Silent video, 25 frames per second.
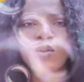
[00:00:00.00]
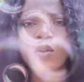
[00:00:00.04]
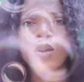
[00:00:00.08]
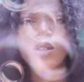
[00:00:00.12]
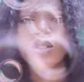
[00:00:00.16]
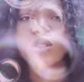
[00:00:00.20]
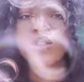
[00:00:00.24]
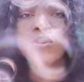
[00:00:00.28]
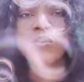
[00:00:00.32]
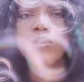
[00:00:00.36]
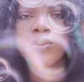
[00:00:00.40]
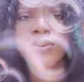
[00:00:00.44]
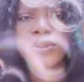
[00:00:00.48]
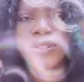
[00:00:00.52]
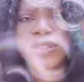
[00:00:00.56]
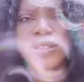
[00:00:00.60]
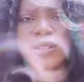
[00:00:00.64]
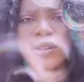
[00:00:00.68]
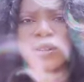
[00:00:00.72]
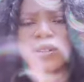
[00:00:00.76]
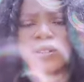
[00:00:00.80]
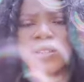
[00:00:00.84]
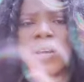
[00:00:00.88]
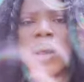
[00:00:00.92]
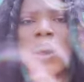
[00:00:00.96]
what you're putting
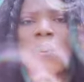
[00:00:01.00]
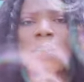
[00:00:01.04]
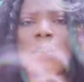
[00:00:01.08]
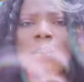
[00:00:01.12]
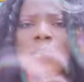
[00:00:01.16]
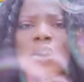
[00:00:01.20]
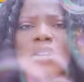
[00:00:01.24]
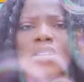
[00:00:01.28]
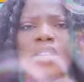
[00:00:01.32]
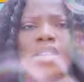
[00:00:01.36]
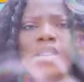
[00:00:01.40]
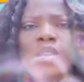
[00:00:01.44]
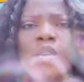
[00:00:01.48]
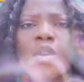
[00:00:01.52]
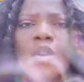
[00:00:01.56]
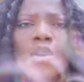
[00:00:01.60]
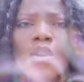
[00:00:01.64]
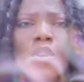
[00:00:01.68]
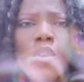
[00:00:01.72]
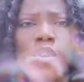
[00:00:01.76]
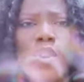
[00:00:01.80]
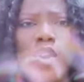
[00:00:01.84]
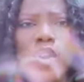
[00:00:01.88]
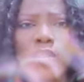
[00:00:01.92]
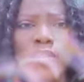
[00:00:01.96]
on, but the
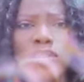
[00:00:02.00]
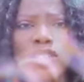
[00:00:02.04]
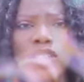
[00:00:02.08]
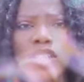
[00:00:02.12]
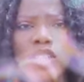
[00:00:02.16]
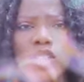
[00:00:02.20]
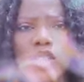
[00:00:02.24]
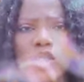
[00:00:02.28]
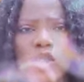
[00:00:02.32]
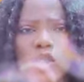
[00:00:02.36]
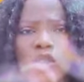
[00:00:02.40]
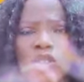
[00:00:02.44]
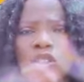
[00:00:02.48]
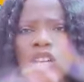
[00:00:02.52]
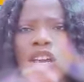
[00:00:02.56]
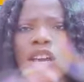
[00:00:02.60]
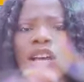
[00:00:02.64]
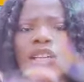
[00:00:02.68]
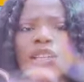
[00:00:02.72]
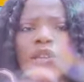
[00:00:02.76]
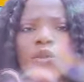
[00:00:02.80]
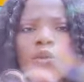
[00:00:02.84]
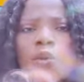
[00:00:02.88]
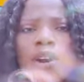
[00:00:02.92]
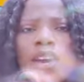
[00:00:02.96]
color combination,
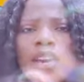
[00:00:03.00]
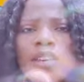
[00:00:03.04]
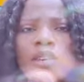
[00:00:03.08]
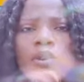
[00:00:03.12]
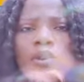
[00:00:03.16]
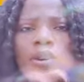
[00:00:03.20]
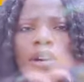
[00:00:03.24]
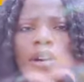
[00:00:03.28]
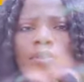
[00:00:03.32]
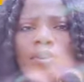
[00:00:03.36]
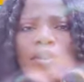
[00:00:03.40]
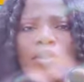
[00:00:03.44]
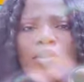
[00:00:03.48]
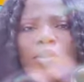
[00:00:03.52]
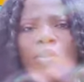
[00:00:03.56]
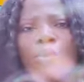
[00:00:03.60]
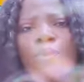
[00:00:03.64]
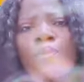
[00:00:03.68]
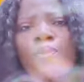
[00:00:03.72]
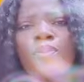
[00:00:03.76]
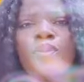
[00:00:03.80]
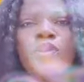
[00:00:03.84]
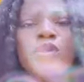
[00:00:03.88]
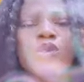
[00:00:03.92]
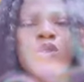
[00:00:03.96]
the way you're able to
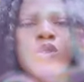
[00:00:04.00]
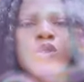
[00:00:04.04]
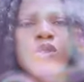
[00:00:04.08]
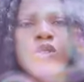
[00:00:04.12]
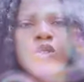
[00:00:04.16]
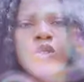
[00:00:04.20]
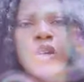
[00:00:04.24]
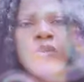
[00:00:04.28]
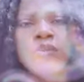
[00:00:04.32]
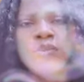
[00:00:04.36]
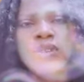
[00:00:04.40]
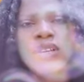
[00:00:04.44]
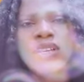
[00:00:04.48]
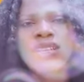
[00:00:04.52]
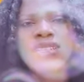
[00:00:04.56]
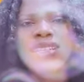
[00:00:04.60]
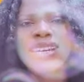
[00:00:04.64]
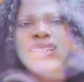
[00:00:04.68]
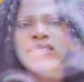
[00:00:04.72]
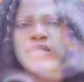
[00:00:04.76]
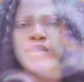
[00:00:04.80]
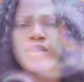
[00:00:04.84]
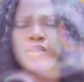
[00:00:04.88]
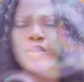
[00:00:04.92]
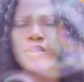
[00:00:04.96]
put on something
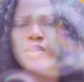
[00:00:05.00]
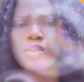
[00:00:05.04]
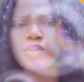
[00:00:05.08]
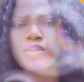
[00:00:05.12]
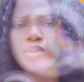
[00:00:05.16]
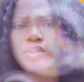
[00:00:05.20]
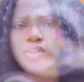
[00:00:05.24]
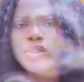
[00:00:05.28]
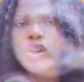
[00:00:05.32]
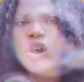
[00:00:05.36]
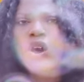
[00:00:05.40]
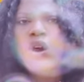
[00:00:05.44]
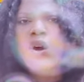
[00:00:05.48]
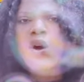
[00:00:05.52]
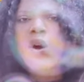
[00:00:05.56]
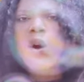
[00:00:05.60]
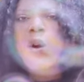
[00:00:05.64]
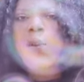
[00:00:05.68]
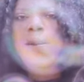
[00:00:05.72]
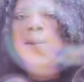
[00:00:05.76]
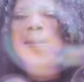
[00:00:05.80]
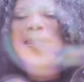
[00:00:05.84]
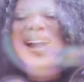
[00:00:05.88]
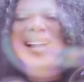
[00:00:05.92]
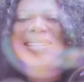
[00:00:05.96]
that suits or
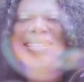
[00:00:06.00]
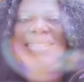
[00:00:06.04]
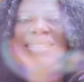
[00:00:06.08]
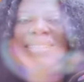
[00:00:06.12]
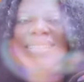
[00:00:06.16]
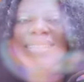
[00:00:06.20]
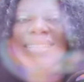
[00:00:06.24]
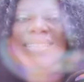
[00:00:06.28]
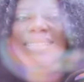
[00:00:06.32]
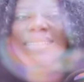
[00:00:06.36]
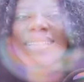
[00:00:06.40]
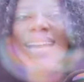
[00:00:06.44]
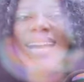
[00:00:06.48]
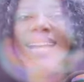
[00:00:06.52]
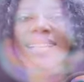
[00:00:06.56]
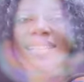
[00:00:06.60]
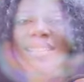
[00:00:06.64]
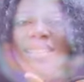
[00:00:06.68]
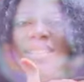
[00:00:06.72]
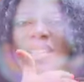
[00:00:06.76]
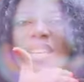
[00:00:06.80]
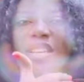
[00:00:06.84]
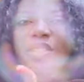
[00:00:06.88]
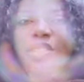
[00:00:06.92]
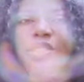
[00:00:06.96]
matches that
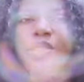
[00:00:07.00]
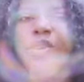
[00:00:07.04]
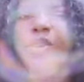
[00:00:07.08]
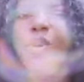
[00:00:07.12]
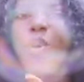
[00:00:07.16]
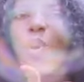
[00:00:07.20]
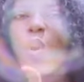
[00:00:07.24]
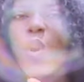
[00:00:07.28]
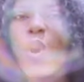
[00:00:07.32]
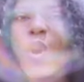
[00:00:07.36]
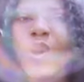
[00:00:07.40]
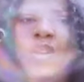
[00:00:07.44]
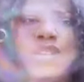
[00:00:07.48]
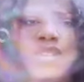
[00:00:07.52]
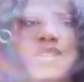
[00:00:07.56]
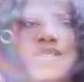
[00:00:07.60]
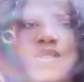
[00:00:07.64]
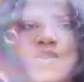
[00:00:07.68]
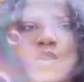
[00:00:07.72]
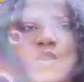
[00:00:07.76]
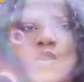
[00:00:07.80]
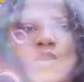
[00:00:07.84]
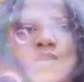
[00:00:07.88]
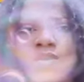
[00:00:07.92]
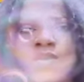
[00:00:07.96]
your
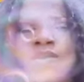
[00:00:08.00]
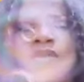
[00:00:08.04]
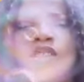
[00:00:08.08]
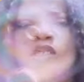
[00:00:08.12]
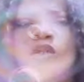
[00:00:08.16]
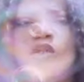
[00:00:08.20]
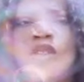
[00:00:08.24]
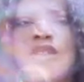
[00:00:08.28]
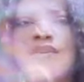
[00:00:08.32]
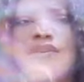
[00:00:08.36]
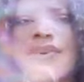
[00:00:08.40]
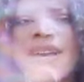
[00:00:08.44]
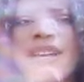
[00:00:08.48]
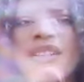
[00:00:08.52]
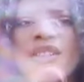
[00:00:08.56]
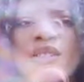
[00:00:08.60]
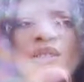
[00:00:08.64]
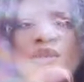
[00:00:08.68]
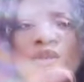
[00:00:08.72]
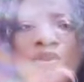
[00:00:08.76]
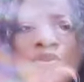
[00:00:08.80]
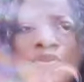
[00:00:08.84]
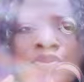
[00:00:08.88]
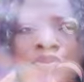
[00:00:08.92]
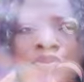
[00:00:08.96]
undertone, so it makes you